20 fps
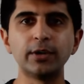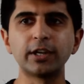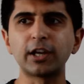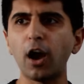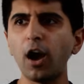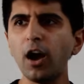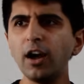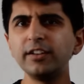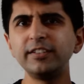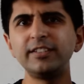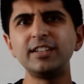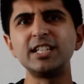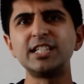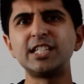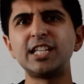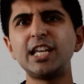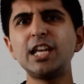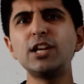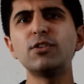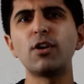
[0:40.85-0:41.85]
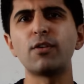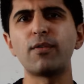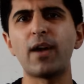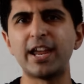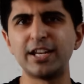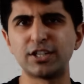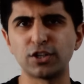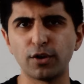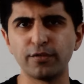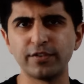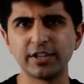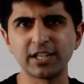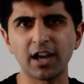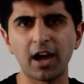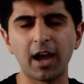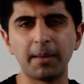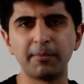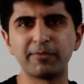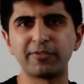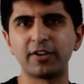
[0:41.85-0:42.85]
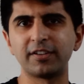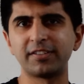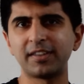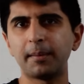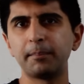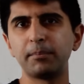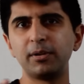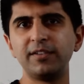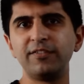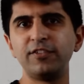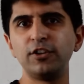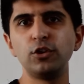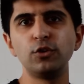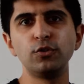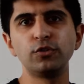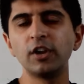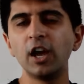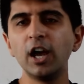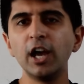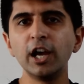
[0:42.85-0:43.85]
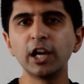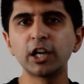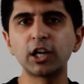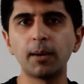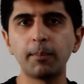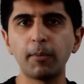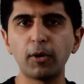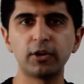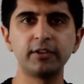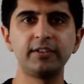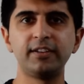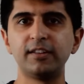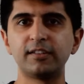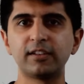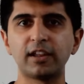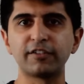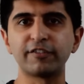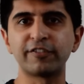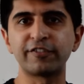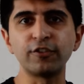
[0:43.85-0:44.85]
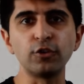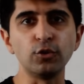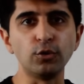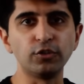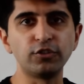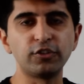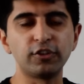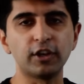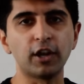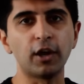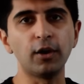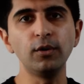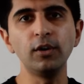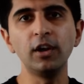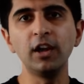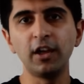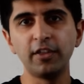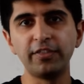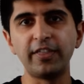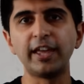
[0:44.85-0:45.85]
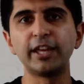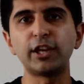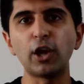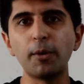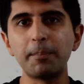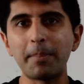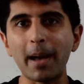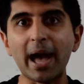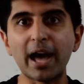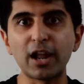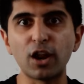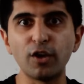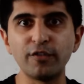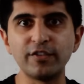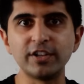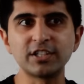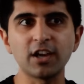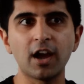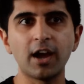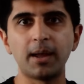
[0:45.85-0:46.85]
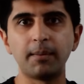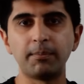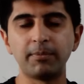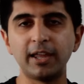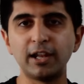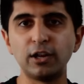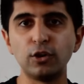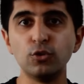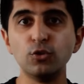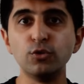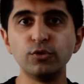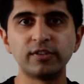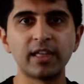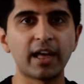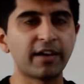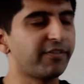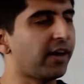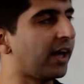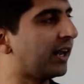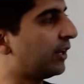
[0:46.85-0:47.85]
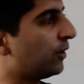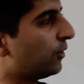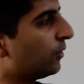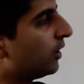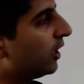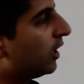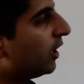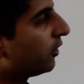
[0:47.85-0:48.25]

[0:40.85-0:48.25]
It can't deteriorate over time. For example, if you use commodities like fruits, you know, they go bad over time, they lose their value.